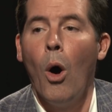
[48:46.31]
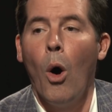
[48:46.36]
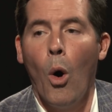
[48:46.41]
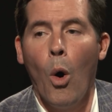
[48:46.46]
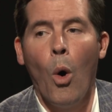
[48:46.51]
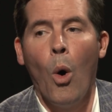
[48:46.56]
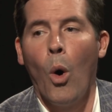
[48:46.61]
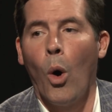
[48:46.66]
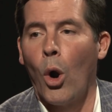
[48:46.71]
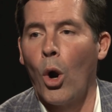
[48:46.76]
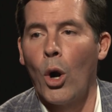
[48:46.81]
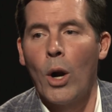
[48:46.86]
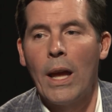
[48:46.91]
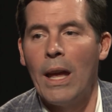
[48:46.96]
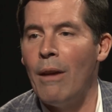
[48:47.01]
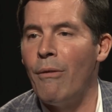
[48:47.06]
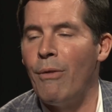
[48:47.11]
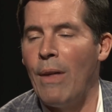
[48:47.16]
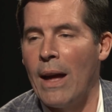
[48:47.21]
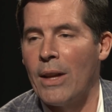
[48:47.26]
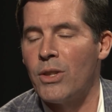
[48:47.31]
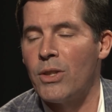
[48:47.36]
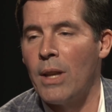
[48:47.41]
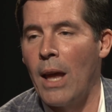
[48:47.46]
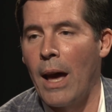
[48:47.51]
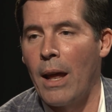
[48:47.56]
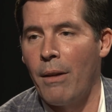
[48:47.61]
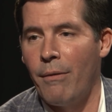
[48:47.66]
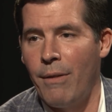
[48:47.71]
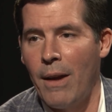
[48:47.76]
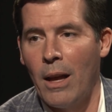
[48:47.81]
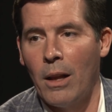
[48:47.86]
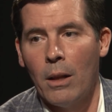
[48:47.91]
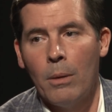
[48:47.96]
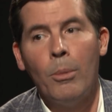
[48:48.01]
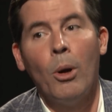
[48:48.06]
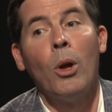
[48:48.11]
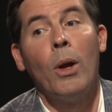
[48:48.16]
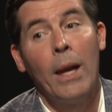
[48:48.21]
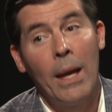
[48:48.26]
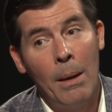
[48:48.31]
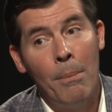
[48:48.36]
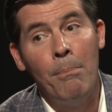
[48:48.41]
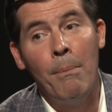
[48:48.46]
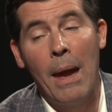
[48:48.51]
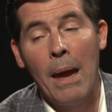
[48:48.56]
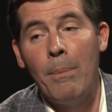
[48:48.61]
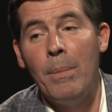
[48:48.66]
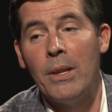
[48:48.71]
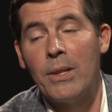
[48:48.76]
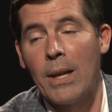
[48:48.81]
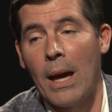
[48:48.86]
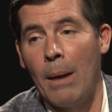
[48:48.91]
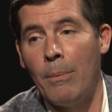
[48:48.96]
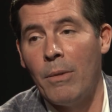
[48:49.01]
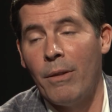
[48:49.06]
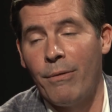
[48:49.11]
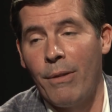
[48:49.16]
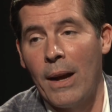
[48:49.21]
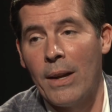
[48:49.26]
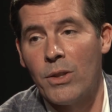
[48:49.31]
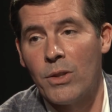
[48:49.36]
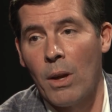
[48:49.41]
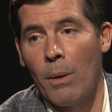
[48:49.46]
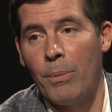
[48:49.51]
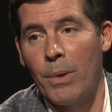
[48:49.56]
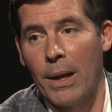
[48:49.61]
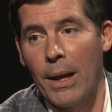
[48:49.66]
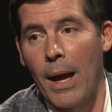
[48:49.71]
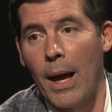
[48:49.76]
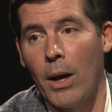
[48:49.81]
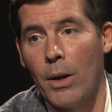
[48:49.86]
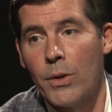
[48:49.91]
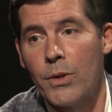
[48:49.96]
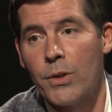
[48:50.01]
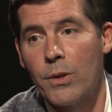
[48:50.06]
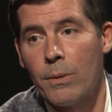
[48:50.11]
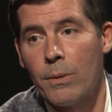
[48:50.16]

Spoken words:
Or if that's not available, it may be time to find something else.